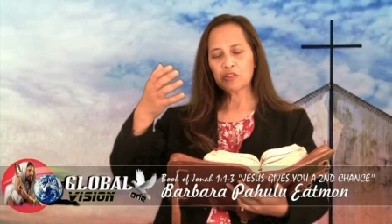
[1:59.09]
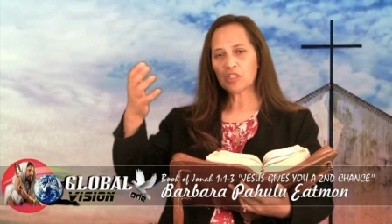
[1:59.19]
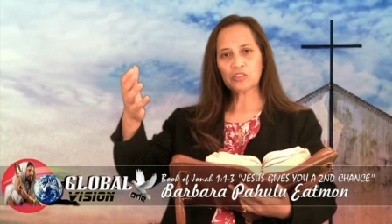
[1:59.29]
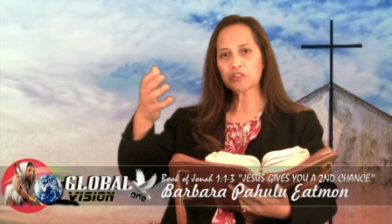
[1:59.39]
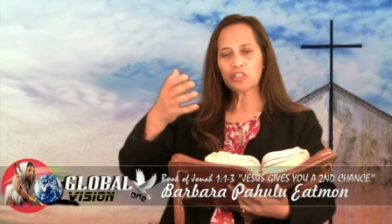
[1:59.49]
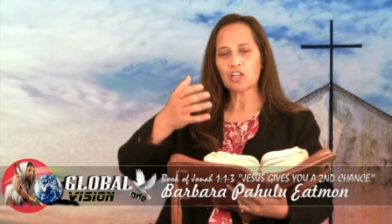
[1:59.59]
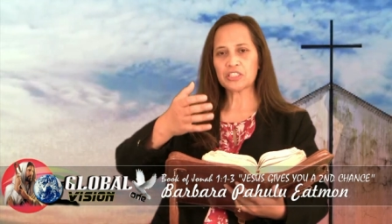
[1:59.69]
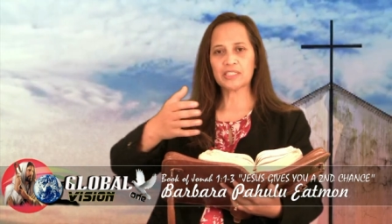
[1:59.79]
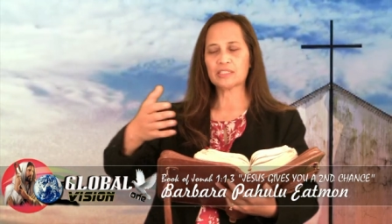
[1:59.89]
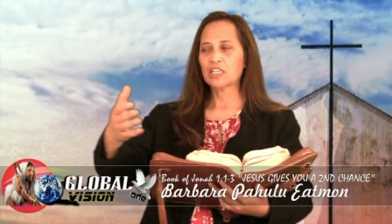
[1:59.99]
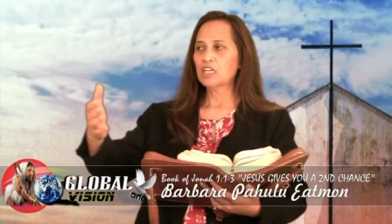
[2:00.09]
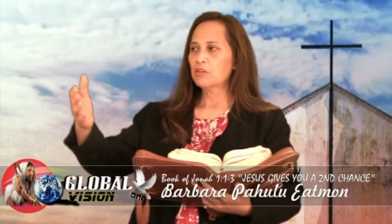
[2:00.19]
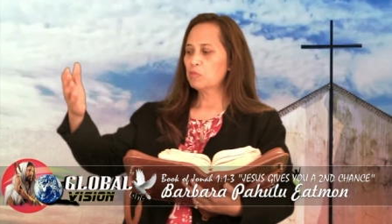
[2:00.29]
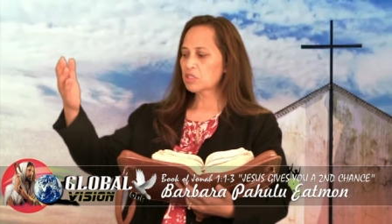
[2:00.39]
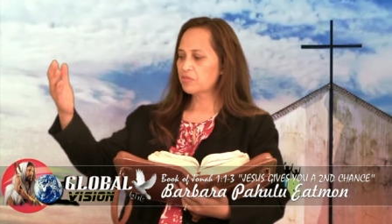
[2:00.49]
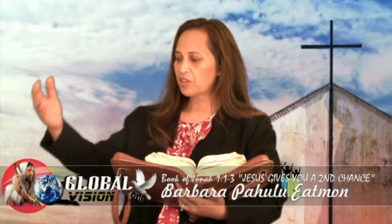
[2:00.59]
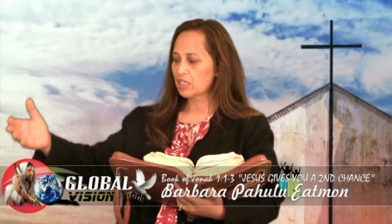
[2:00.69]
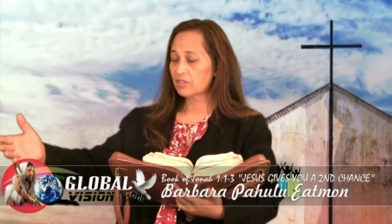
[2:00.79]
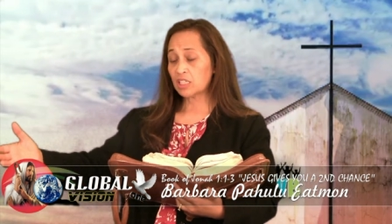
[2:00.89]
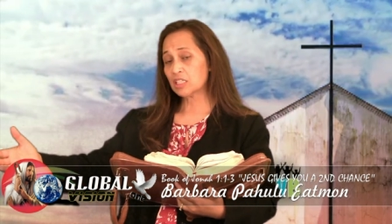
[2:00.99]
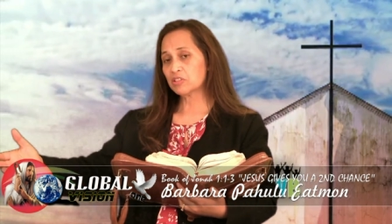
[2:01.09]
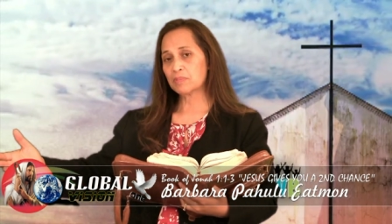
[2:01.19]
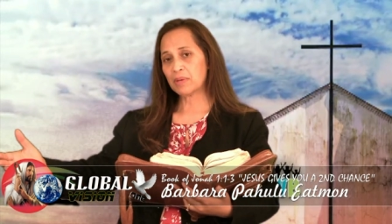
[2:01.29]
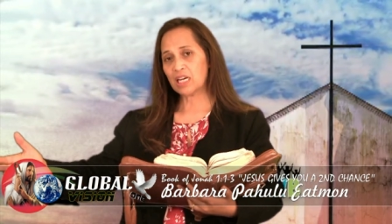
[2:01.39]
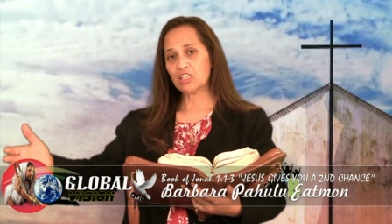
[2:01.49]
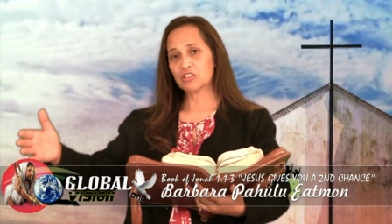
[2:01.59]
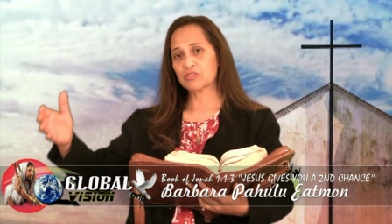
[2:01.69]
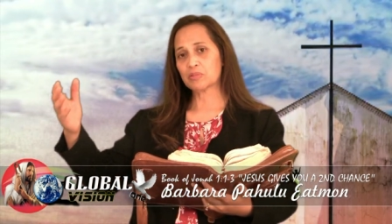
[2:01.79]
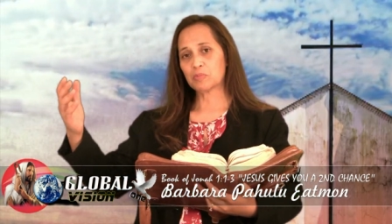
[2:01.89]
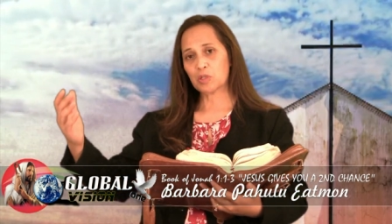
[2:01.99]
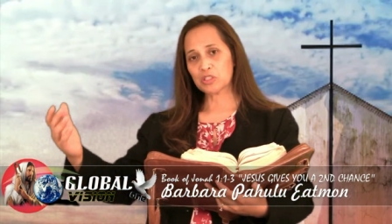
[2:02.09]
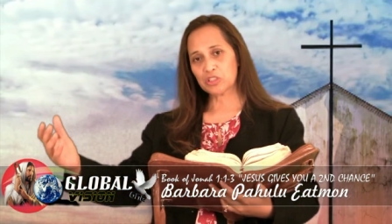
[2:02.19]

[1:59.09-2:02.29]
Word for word: Not to Tarshish, was 500 miles from where